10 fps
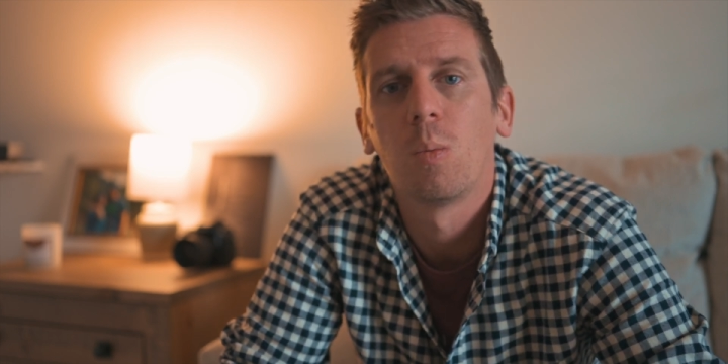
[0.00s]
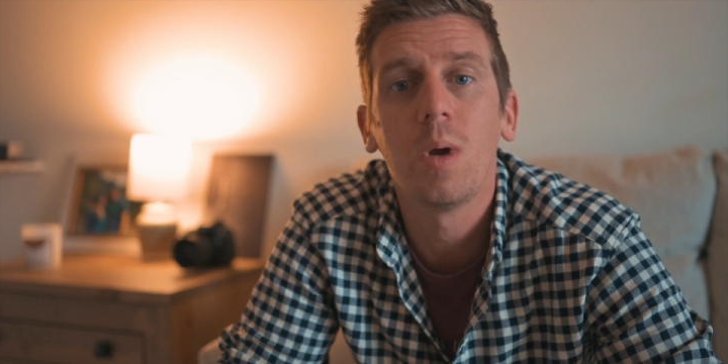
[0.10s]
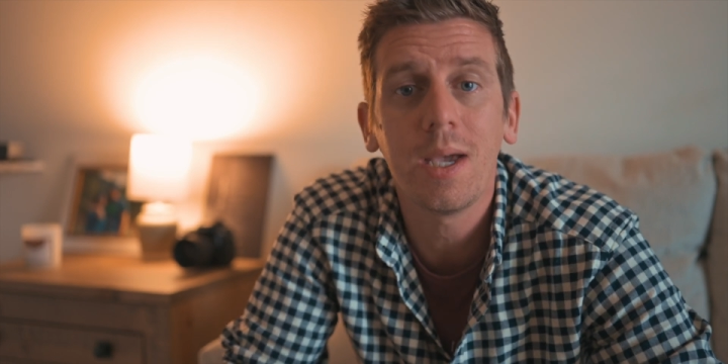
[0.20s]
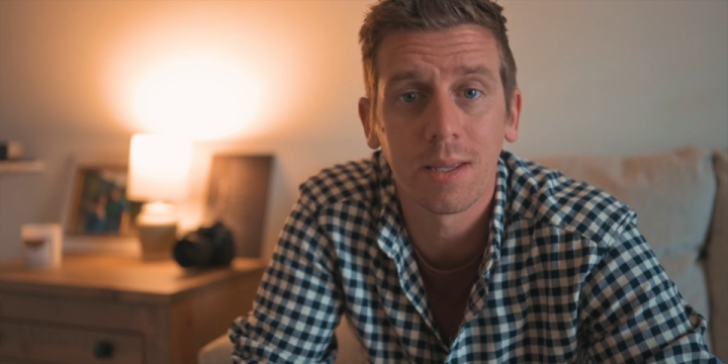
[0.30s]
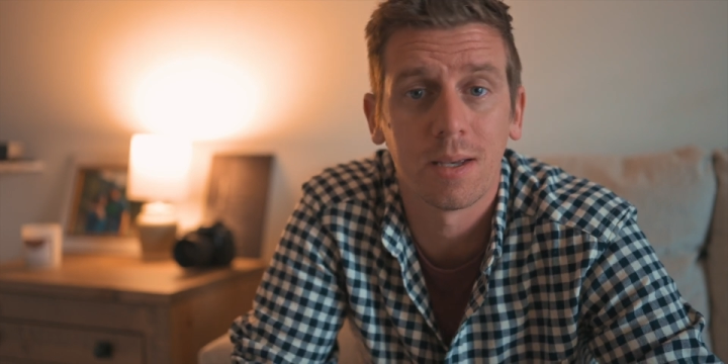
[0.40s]

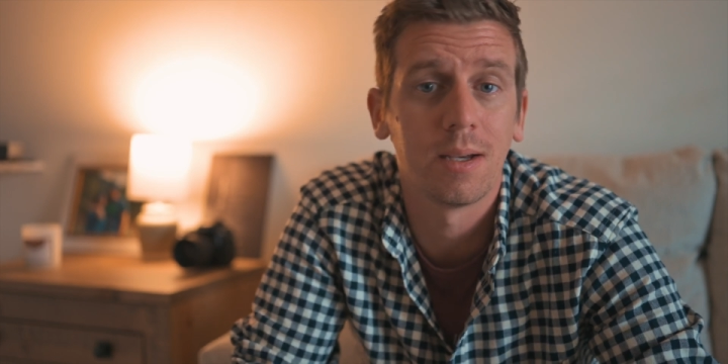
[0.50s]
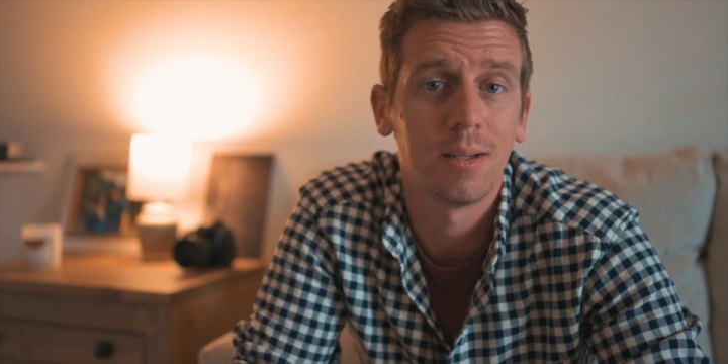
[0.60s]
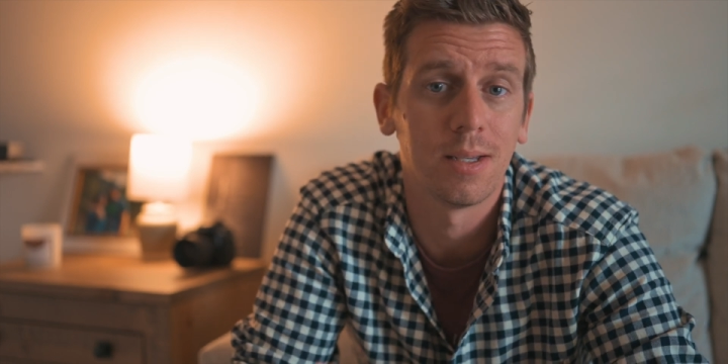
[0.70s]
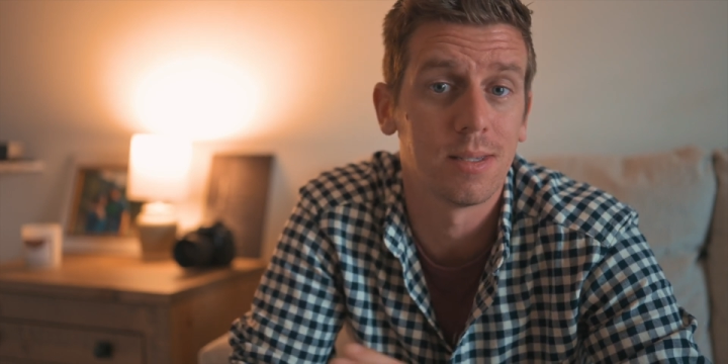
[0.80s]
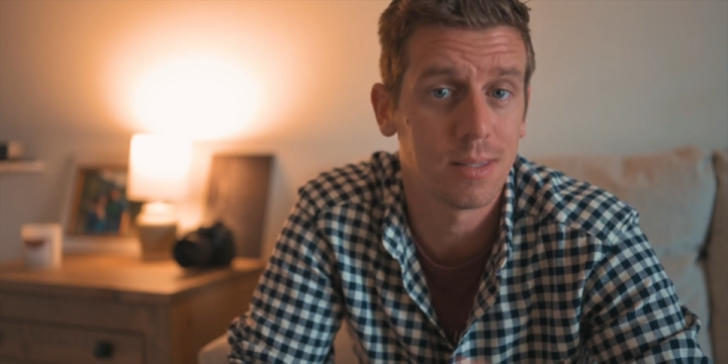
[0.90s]
we're gonna,
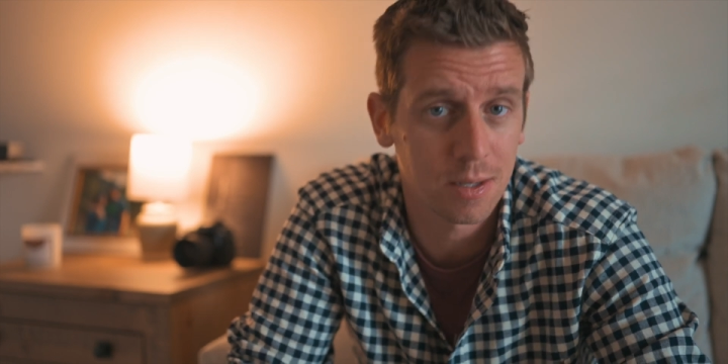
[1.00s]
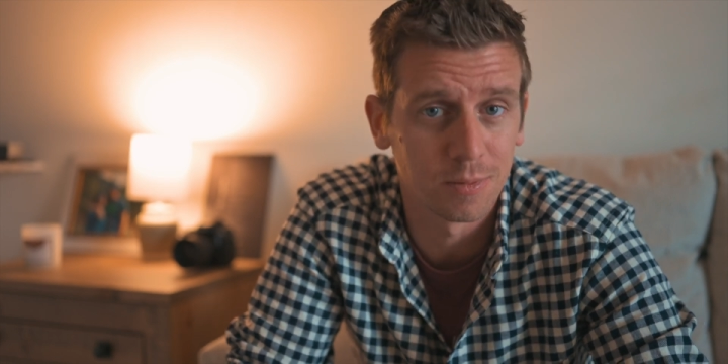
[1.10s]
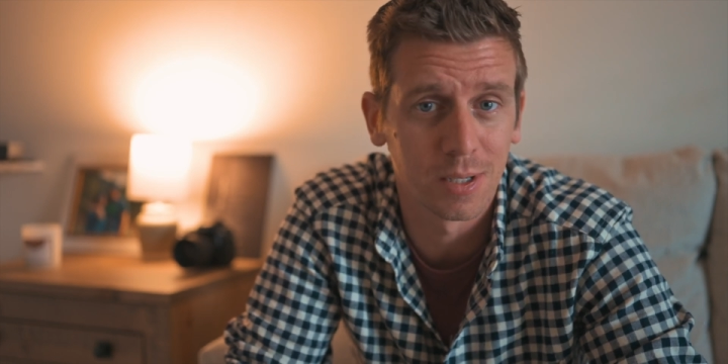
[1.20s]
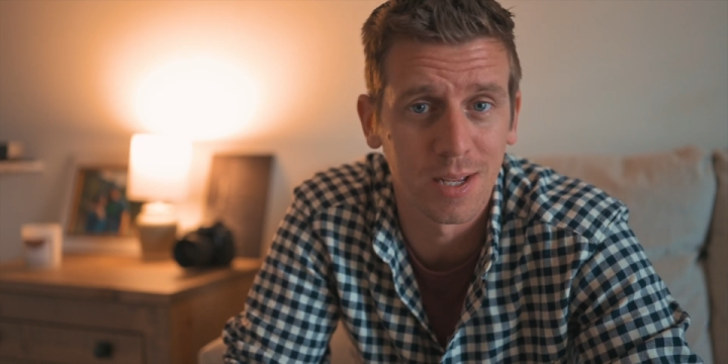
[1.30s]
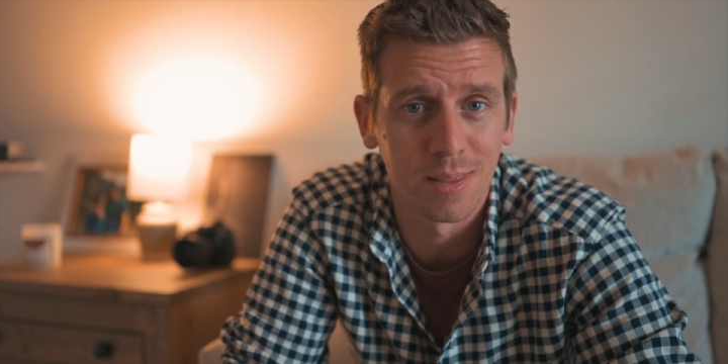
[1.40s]
instead of
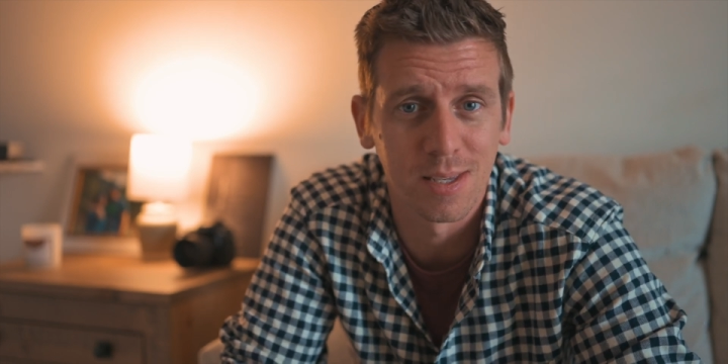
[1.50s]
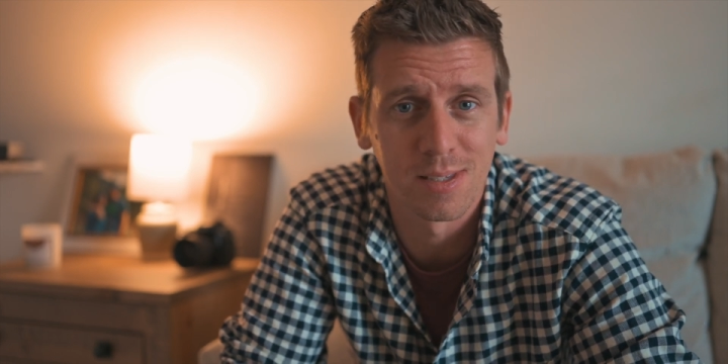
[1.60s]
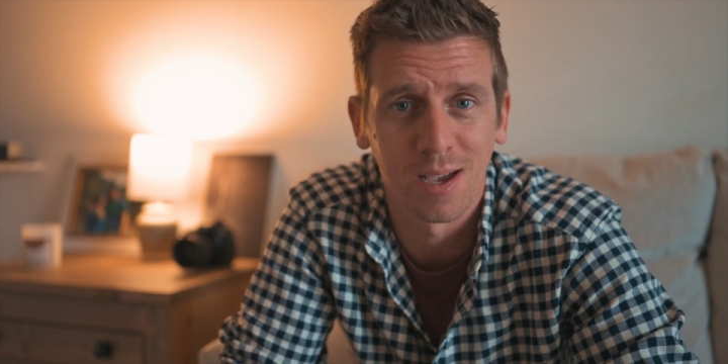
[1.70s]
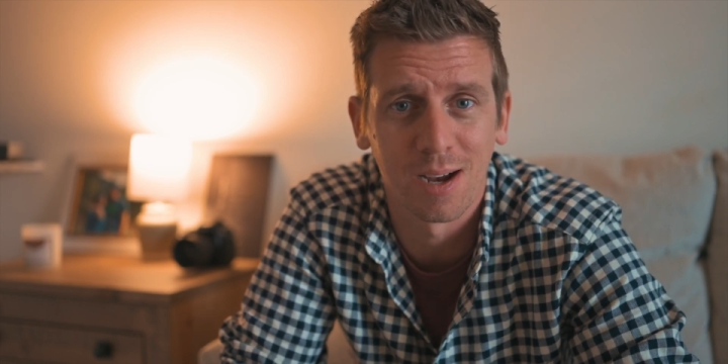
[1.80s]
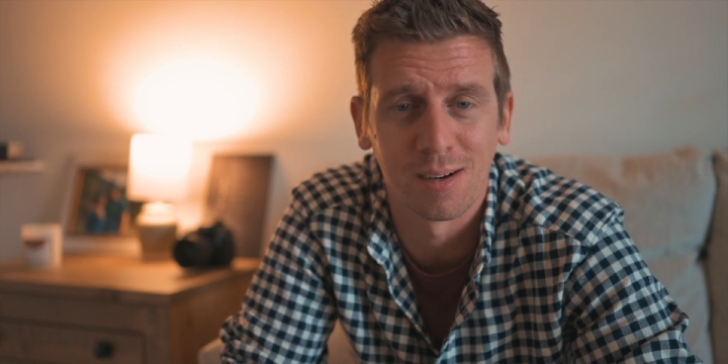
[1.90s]
looking at this
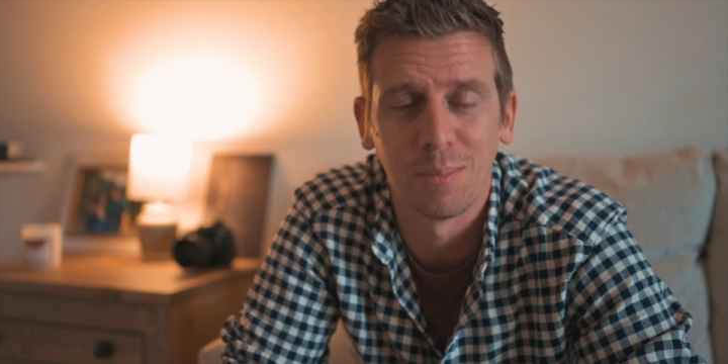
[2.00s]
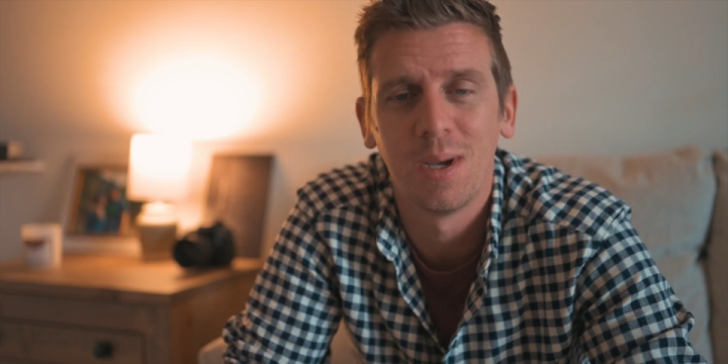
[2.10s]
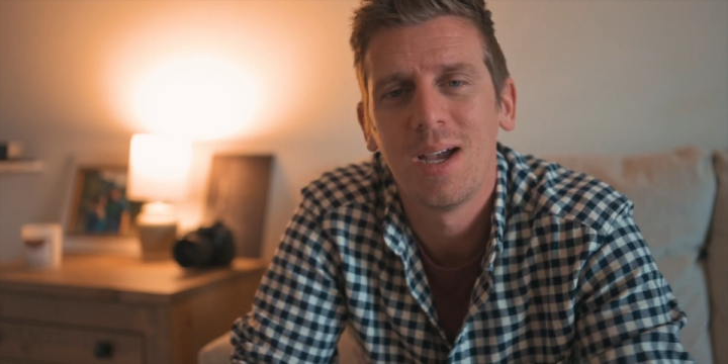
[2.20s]
diagram,